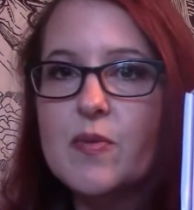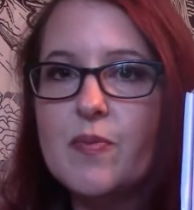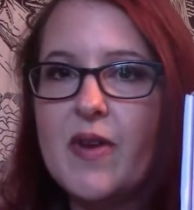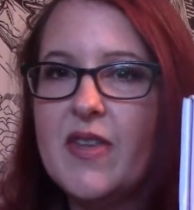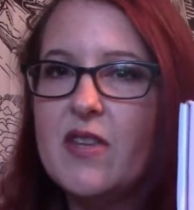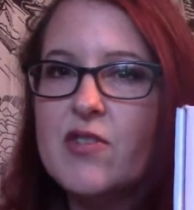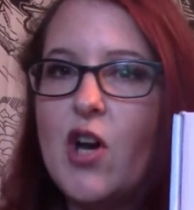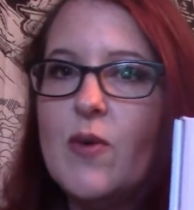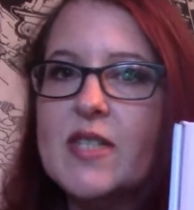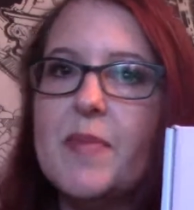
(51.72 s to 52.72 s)
I think there's
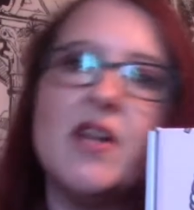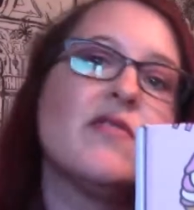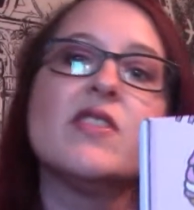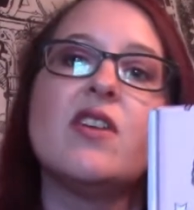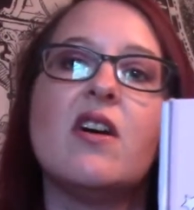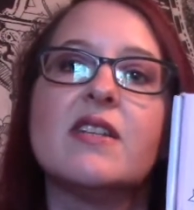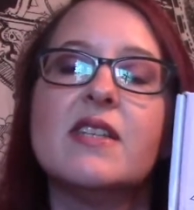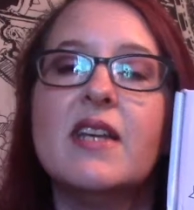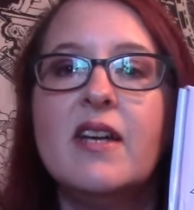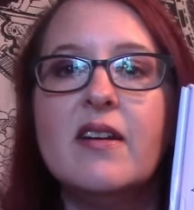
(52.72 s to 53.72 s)
always a pair of socks
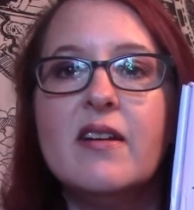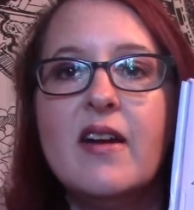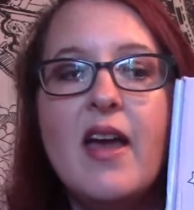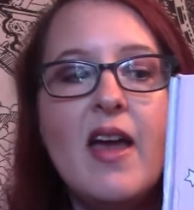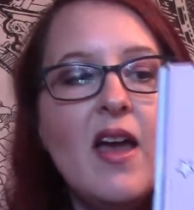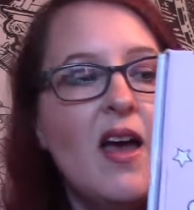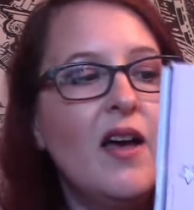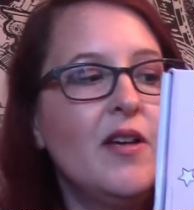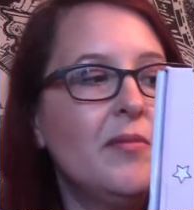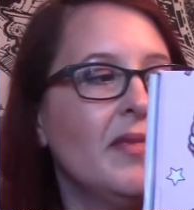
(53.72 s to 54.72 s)
in here.
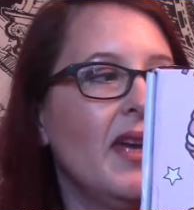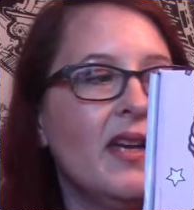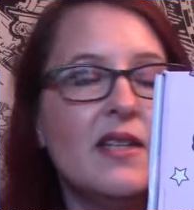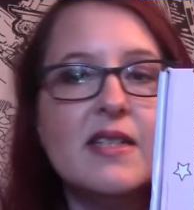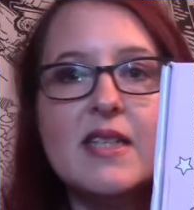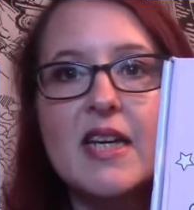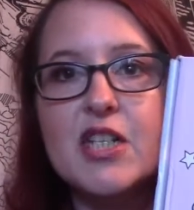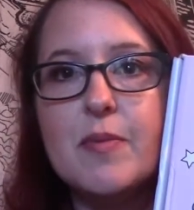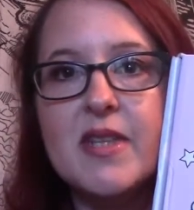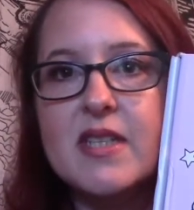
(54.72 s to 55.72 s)
And
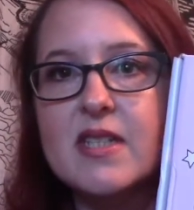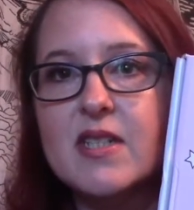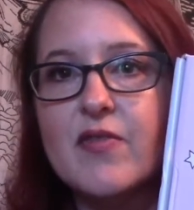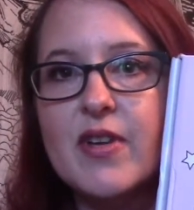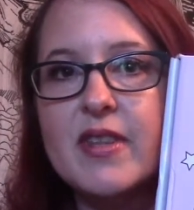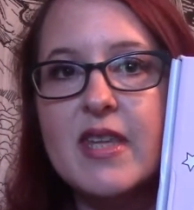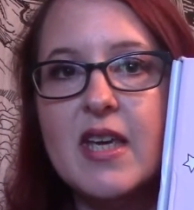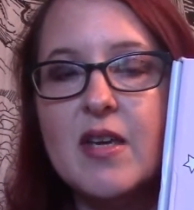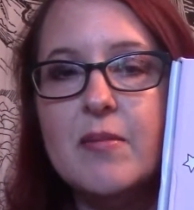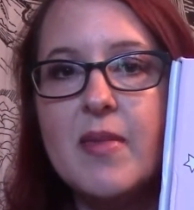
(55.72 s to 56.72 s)
each month it's a different
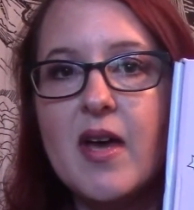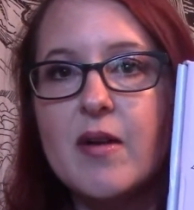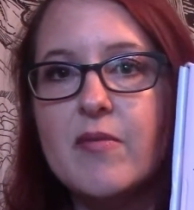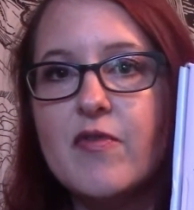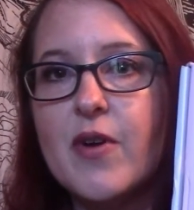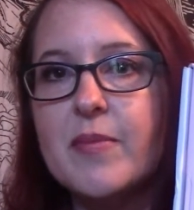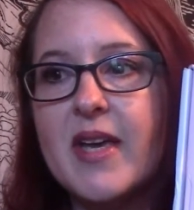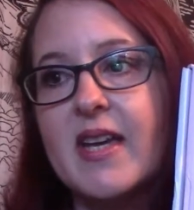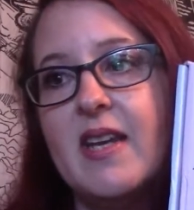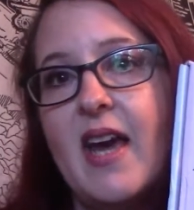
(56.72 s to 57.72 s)
theme, from
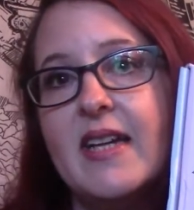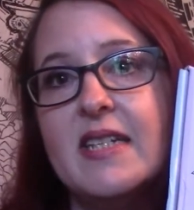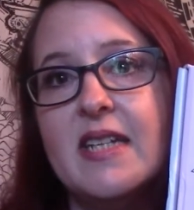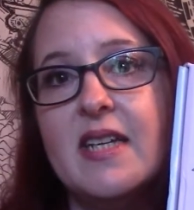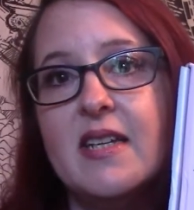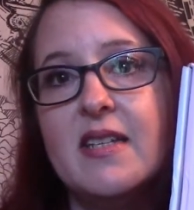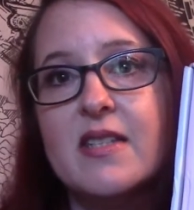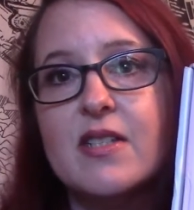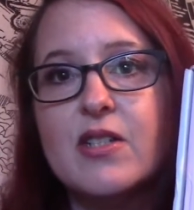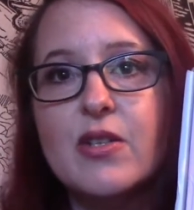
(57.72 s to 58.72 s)
like
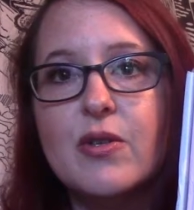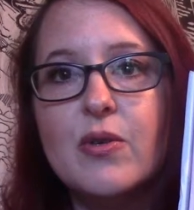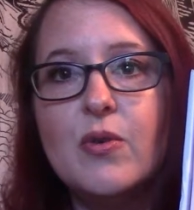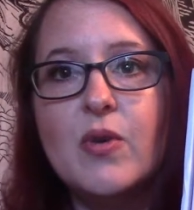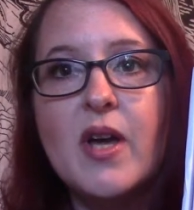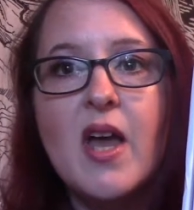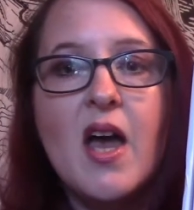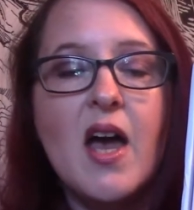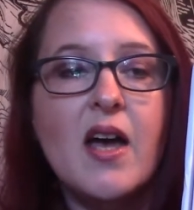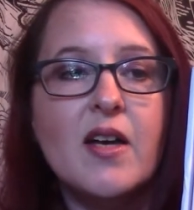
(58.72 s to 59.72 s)
90s to
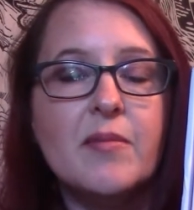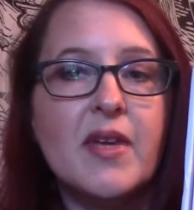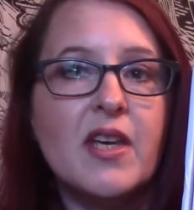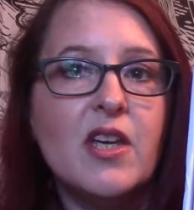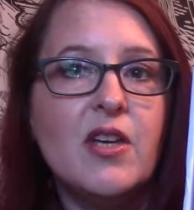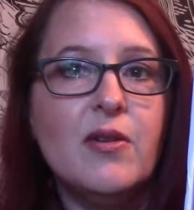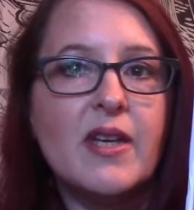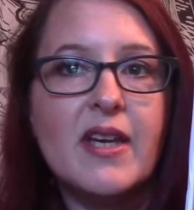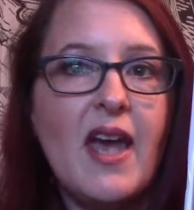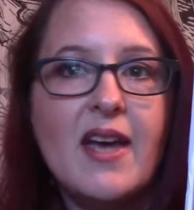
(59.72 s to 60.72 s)
like cute,
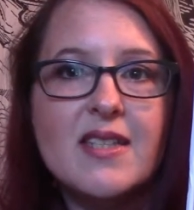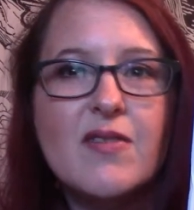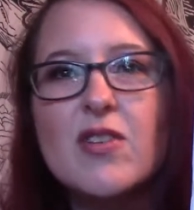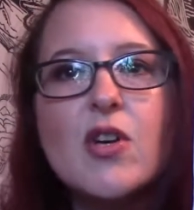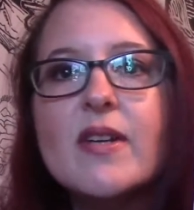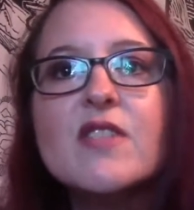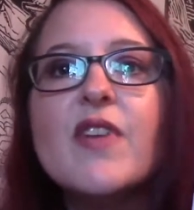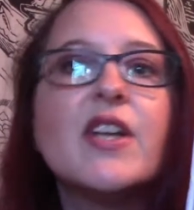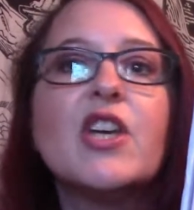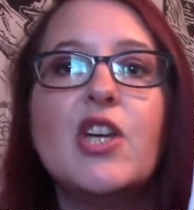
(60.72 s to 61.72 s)
like cat stuff. There's always
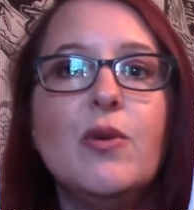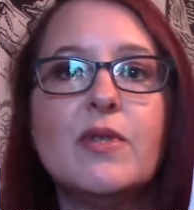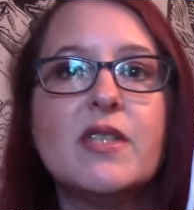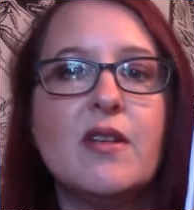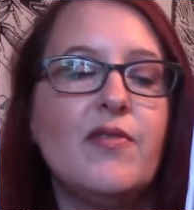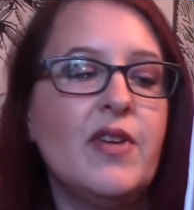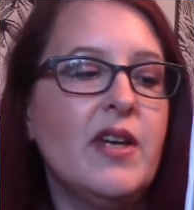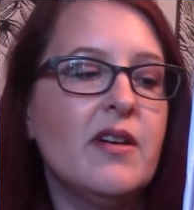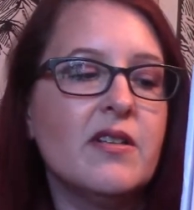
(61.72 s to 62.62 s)
fun, cute stuff in here.